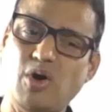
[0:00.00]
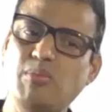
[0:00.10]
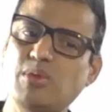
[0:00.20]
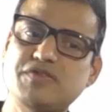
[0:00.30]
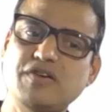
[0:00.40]

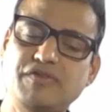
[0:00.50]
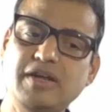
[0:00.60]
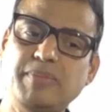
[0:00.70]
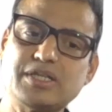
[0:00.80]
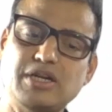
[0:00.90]
Almost
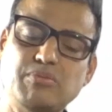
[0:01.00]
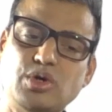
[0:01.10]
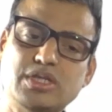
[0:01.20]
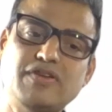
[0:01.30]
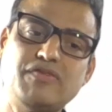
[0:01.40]
50%, more
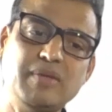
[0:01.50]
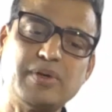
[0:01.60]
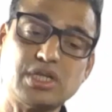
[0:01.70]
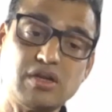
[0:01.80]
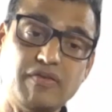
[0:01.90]
than
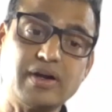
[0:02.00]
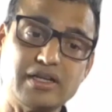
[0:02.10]
50% of our